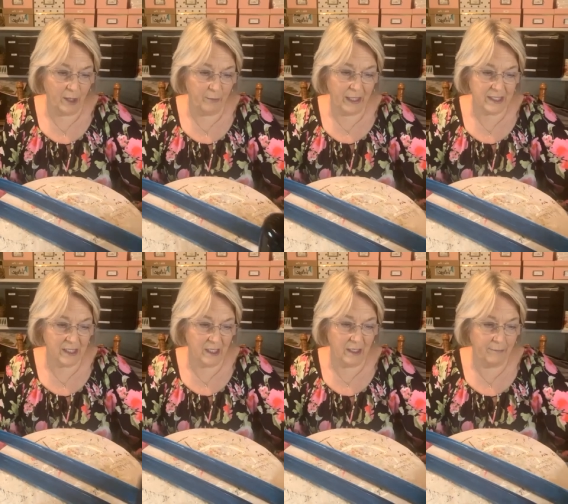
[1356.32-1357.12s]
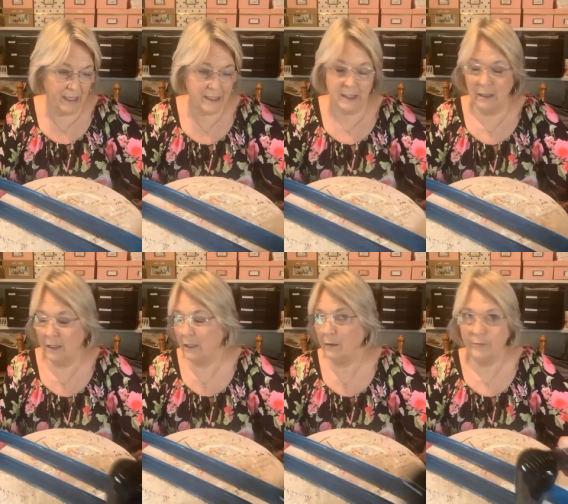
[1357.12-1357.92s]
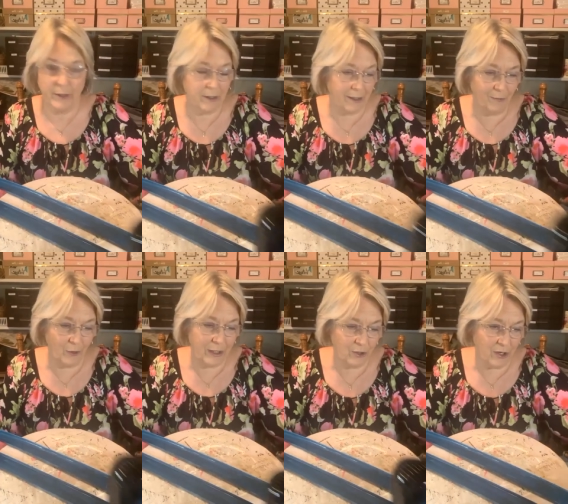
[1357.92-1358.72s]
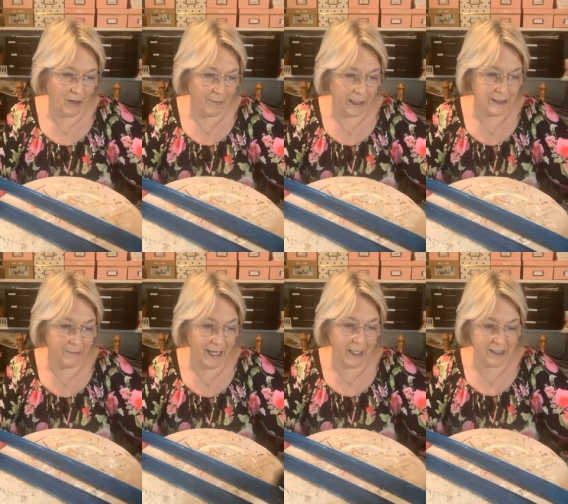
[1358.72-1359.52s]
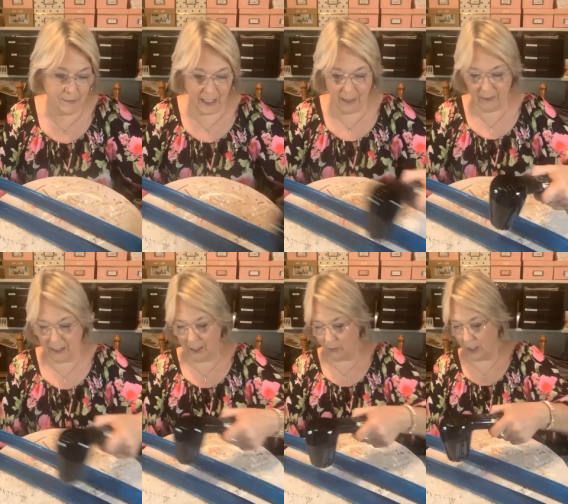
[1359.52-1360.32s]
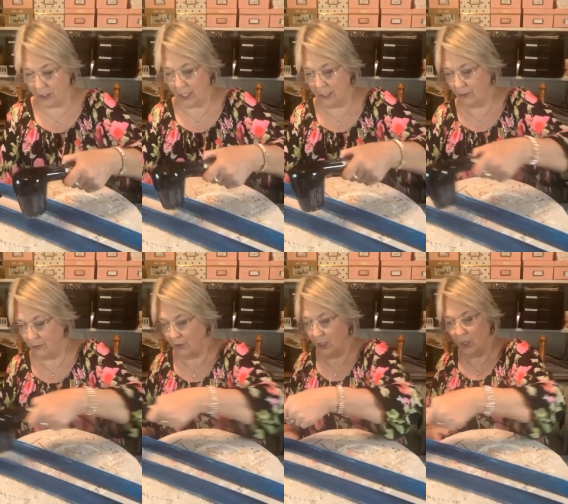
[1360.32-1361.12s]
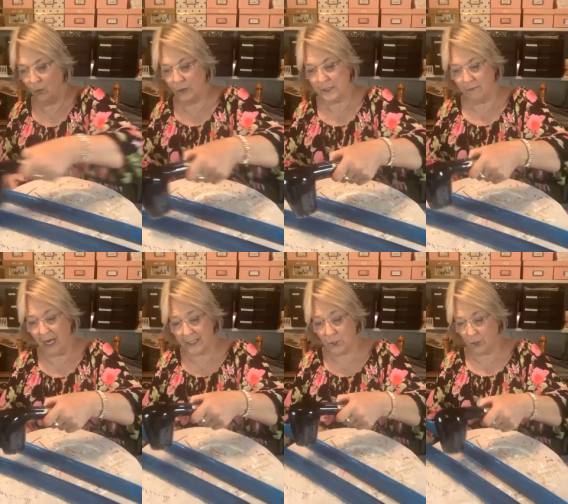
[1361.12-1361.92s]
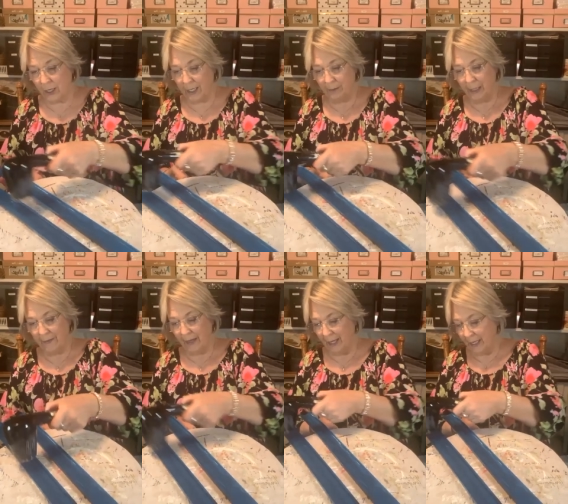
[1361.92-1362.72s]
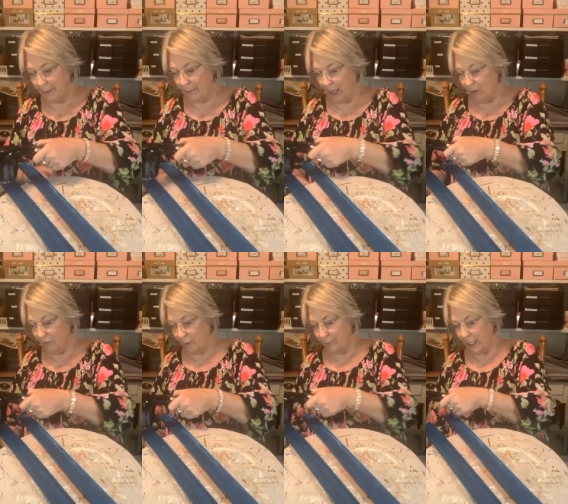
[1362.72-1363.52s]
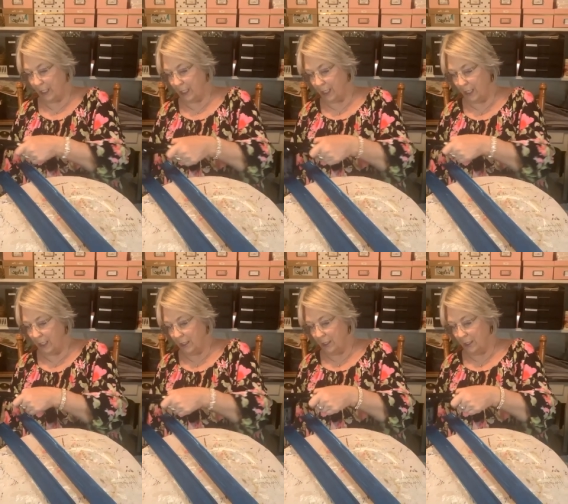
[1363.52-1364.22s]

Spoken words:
I know my son, I'm reading your comments. My husband came down here a while ago with some ice cream that he bought for me